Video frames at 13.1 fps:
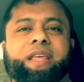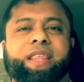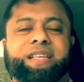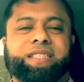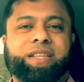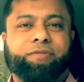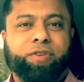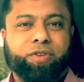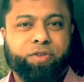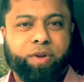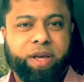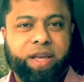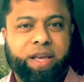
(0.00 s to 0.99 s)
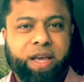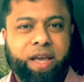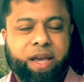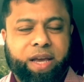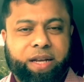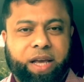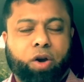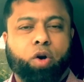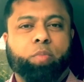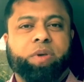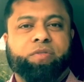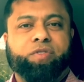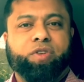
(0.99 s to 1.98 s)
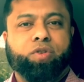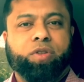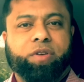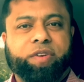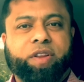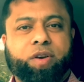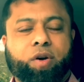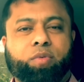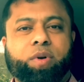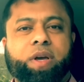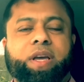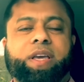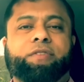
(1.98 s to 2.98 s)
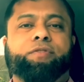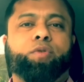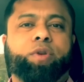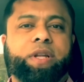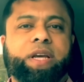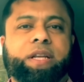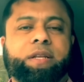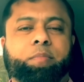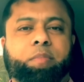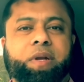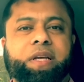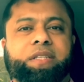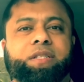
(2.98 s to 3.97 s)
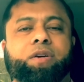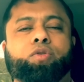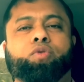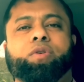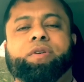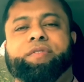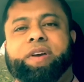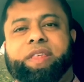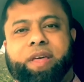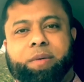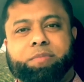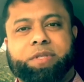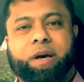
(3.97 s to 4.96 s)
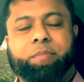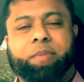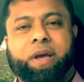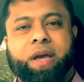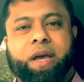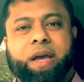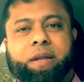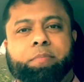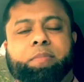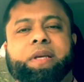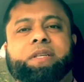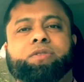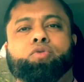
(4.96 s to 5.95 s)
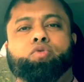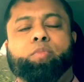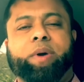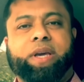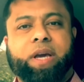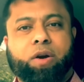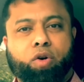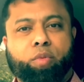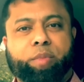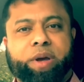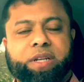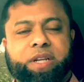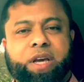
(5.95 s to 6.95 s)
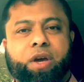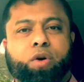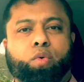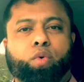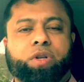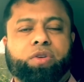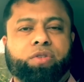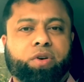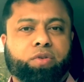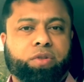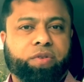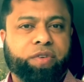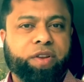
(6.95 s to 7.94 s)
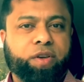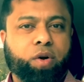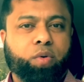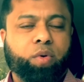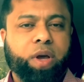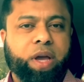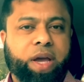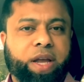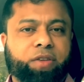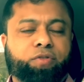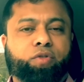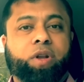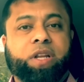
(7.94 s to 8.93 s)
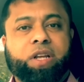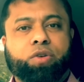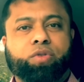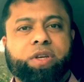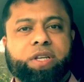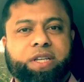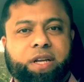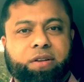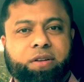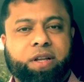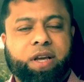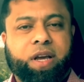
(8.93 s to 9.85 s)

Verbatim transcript: that's it for today and I hope you've enjoyed the video. If you did, please do give a thumbs up and please do make a comment what you think of the video and if you are new to the channel,